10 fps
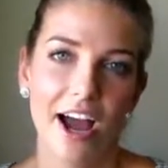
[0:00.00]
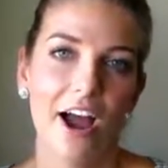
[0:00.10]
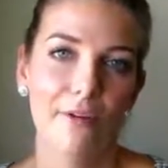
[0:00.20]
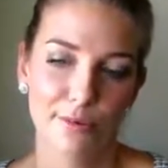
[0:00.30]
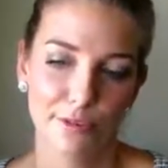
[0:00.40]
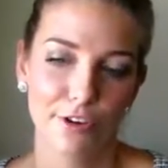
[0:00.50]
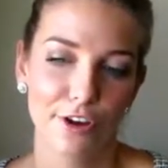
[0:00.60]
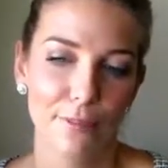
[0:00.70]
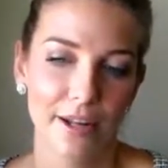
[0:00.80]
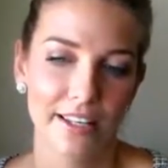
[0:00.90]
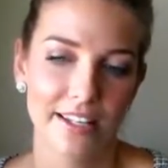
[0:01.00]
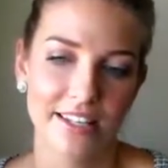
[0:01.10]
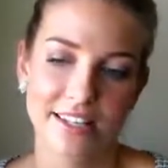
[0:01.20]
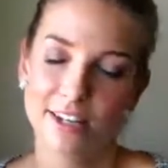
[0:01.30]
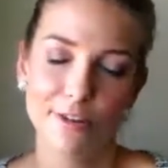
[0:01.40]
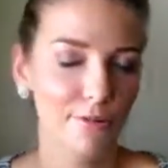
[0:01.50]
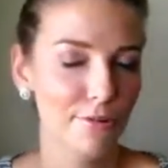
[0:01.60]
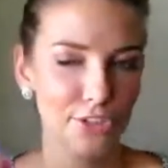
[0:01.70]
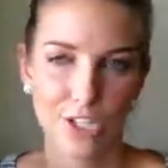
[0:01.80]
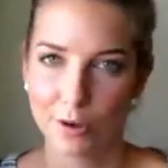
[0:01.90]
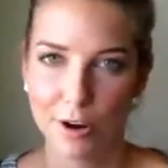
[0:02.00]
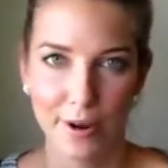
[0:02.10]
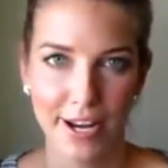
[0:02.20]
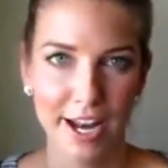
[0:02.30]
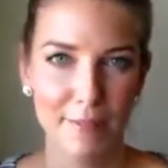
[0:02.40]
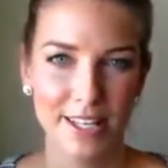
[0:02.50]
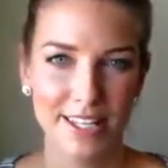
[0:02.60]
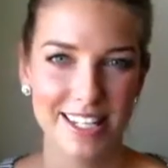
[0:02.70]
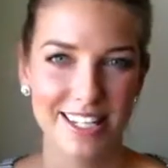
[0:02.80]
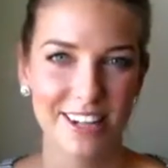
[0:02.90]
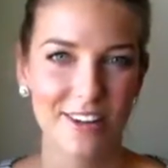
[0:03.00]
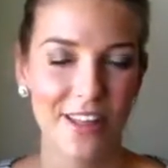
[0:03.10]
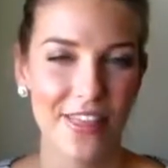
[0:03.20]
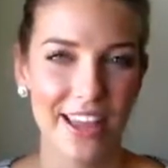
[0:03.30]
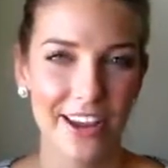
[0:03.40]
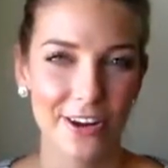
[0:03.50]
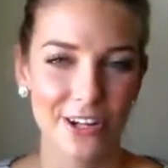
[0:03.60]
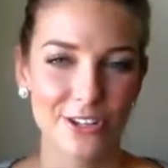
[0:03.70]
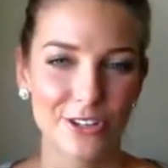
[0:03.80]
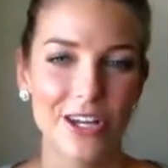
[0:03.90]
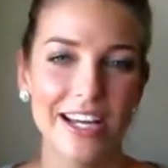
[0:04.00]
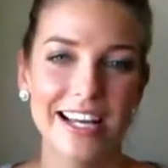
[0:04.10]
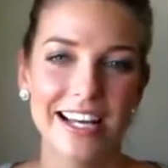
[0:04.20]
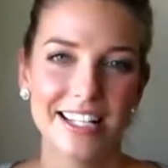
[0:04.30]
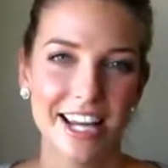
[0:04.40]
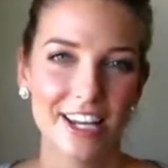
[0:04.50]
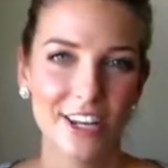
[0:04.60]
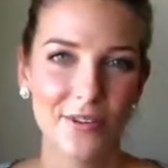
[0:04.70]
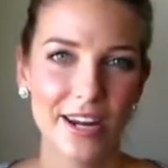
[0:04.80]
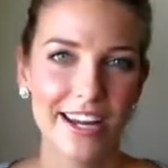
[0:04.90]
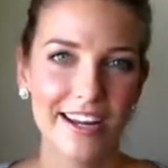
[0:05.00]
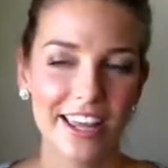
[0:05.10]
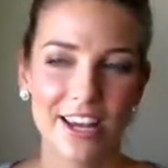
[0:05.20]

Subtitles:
I was referred by Lisa Single. You just quote my name, Lisa Single, and they're going to take you in.